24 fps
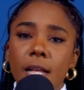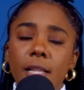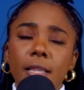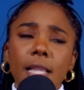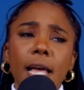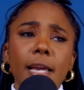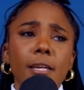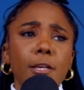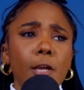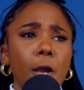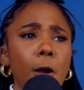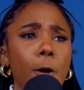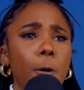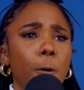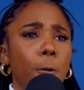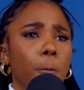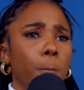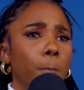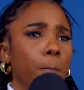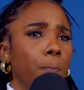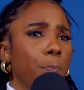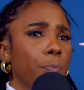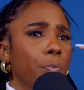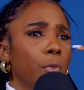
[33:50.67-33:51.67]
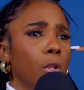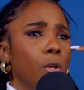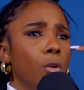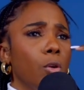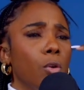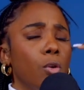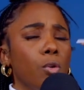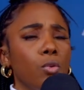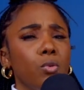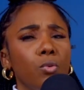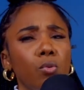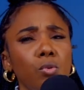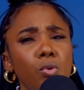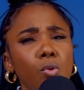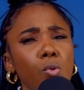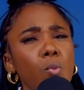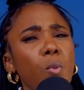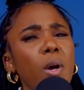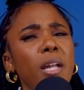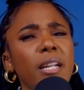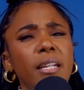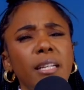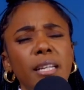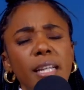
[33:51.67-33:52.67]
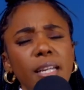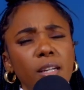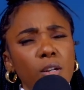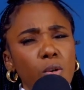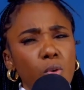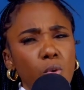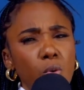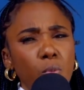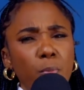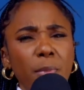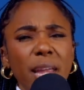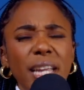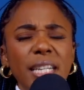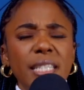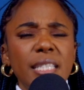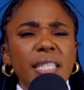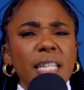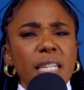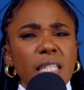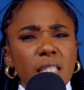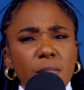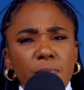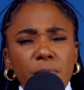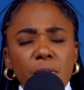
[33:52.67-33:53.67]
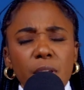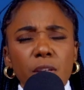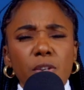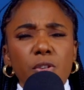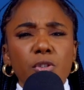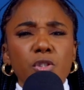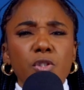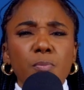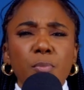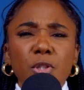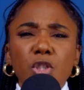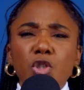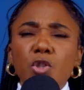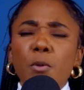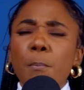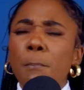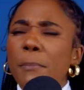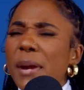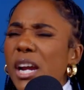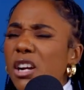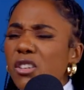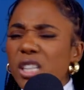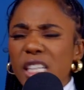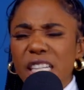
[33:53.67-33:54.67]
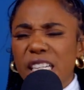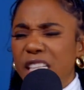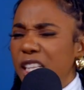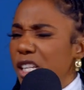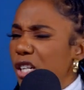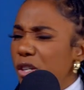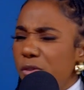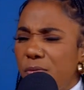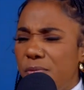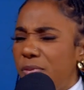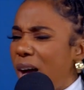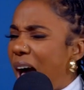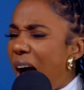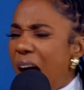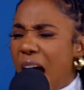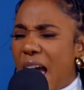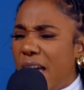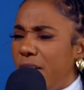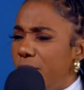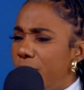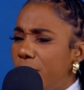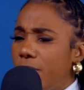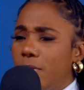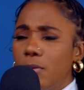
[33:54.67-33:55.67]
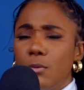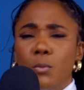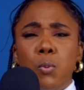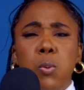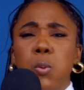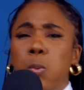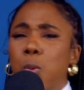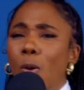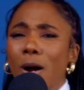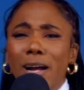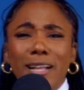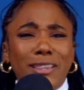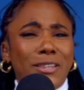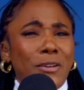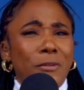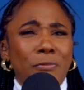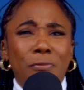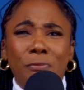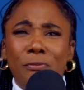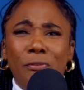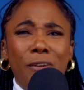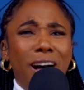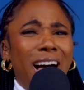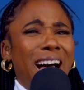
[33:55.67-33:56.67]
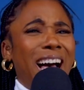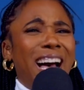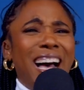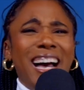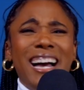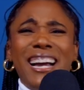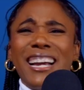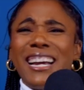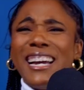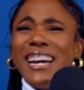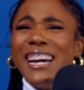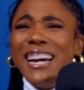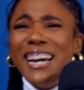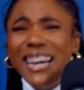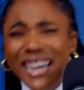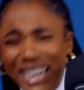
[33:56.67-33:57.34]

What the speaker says: Like, yo, you want a nigga who makes 6 figures, but you barely clear 5. What the fuck?